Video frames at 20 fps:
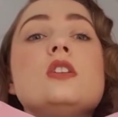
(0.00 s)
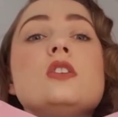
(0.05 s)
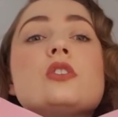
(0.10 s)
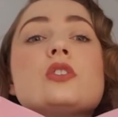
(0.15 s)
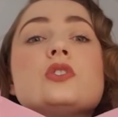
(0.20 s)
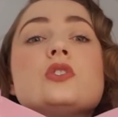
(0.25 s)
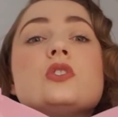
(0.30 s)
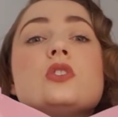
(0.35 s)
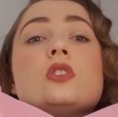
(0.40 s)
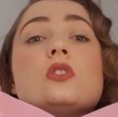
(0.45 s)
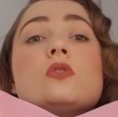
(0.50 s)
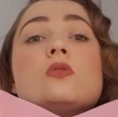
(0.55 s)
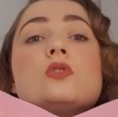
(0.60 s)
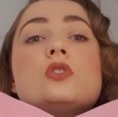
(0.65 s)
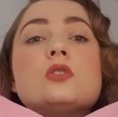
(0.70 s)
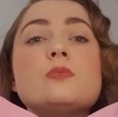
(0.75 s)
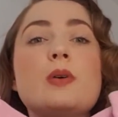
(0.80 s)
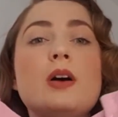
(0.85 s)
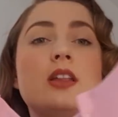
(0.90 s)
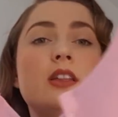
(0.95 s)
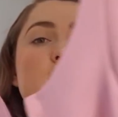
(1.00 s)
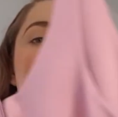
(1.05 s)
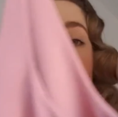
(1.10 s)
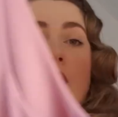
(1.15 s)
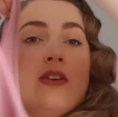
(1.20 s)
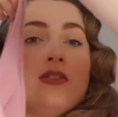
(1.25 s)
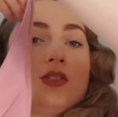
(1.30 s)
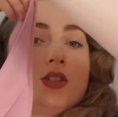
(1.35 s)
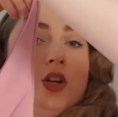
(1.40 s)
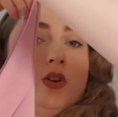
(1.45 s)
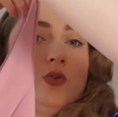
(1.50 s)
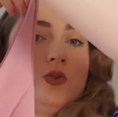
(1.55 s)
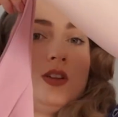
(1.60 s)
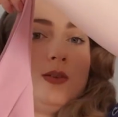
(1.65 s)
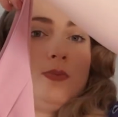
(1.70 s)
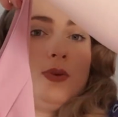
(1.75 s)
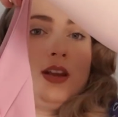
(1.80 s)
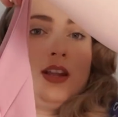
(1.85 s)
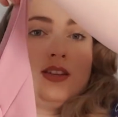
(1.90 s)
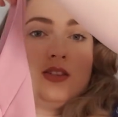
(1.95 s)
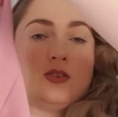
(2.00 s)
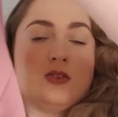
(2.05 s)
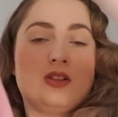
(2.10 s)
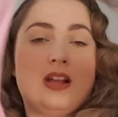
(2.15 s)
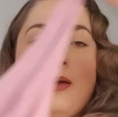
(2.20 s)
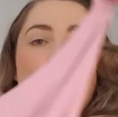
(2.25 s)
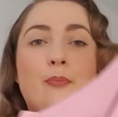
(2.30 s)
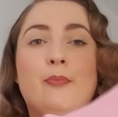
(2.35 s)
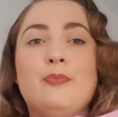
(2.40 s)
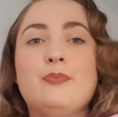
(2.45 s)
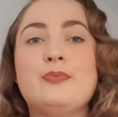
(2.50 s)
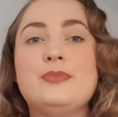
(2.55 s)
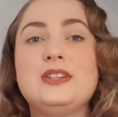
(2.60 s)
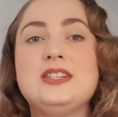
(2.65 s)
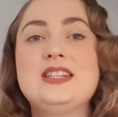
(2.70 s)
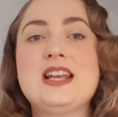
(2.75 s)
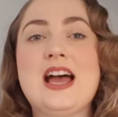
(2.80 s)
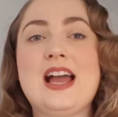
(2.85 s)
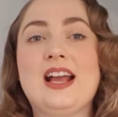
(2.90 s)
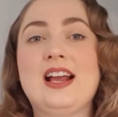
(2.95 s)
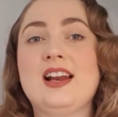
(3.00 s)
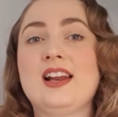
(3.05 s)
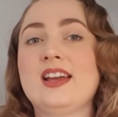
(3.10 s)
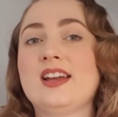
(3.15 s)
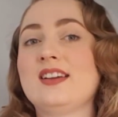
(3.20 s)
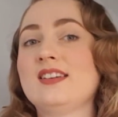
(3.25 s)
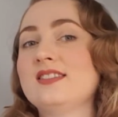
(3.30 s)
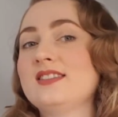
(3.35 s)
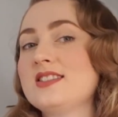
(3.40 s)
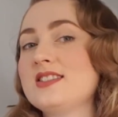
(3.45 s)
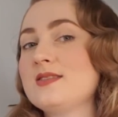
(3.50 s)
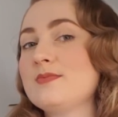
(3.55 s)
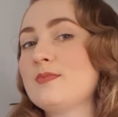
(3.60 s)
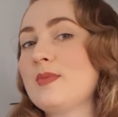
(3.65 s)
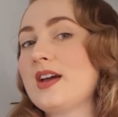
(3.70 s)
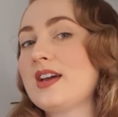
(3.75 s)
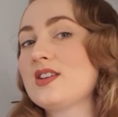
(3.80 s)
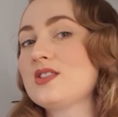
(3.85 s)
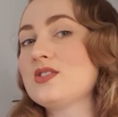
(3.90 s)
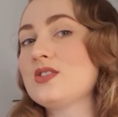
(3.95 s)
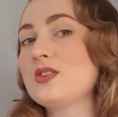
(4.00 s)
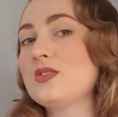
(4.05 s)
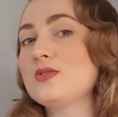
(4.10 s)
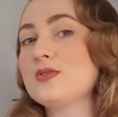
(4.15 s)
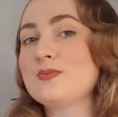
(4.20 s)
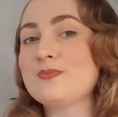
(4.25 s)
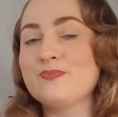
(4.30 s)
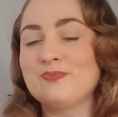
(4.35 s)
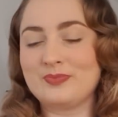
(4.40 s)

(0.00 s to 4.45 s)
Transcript: looks huge, but you know, there's no zip in it, so it's like dangling. That's my excuse.